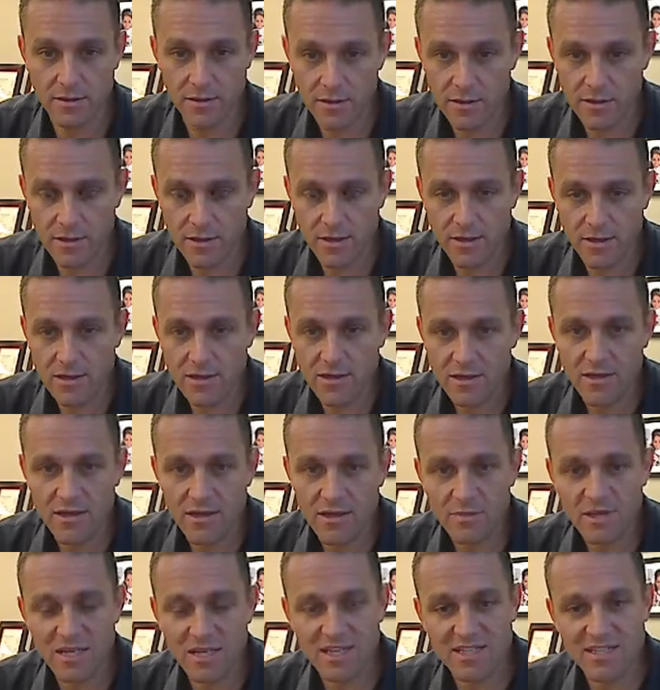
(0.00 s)
Mm-hmm.
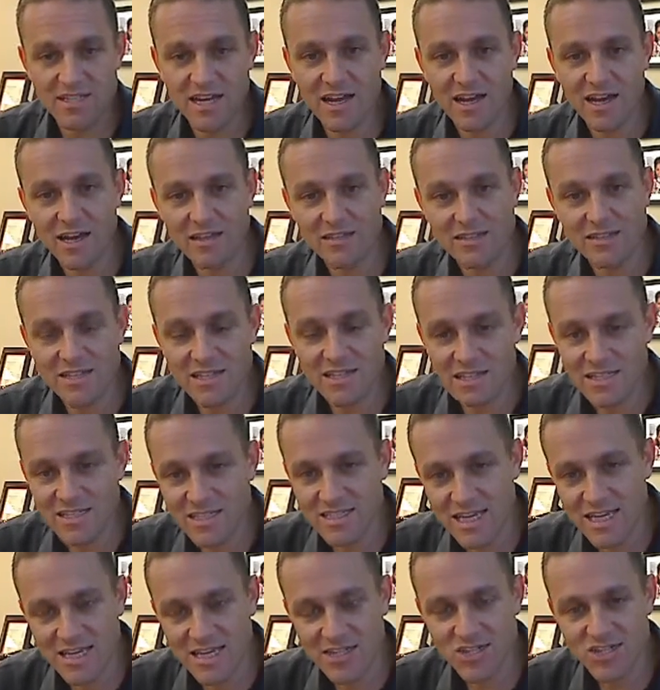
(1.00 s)
Because I got to that
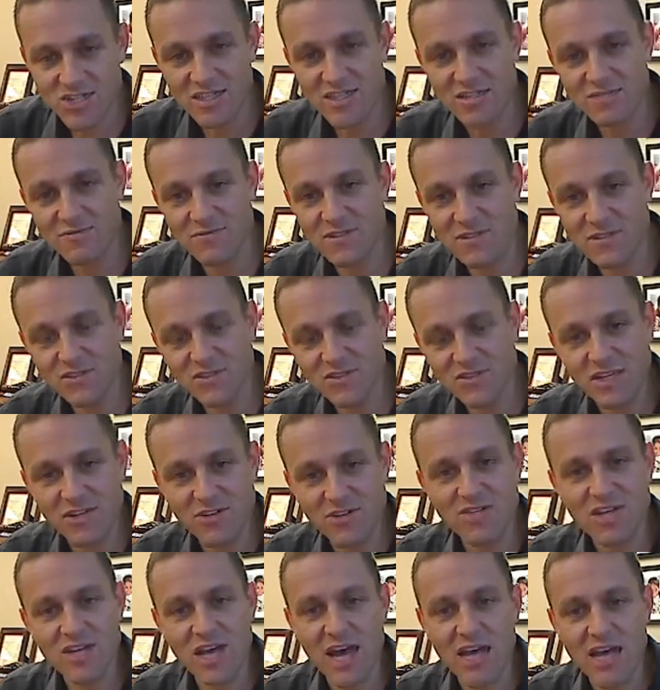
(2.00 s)
stage in the
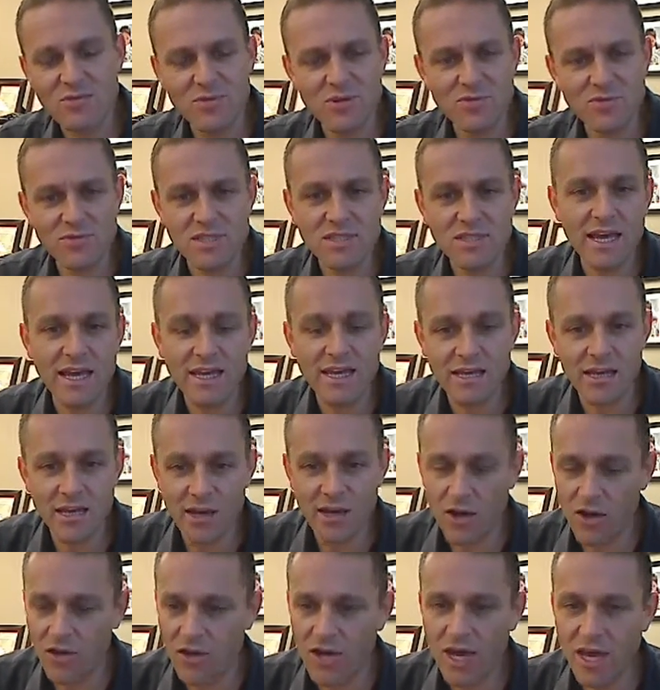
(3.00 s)
facilitator's guide where it was like,
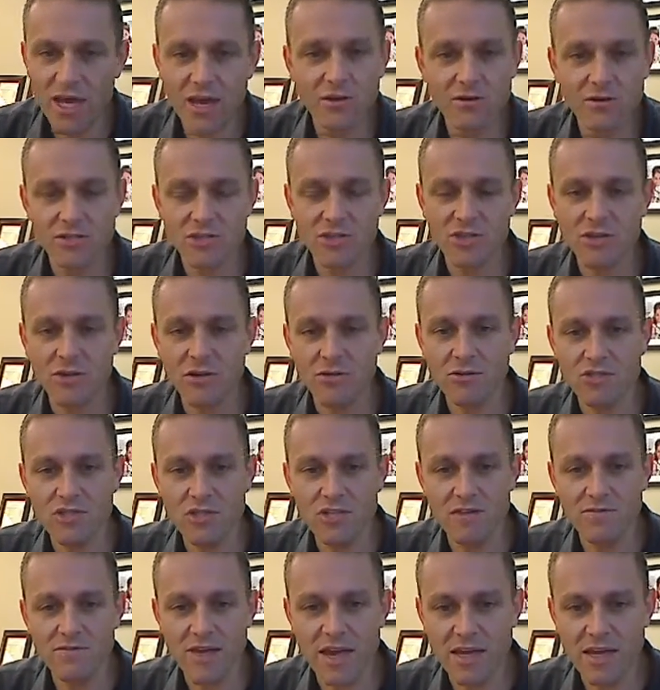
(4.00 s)
okay, host your
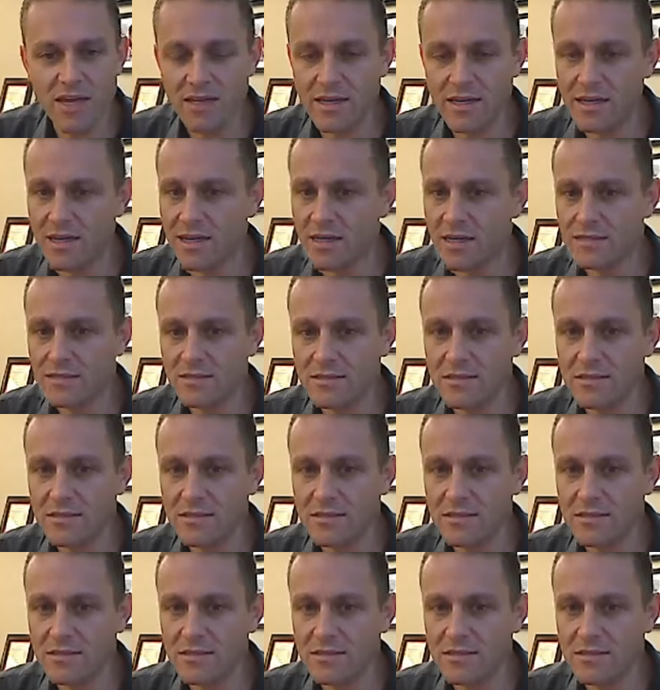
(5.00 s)
coaching event. And I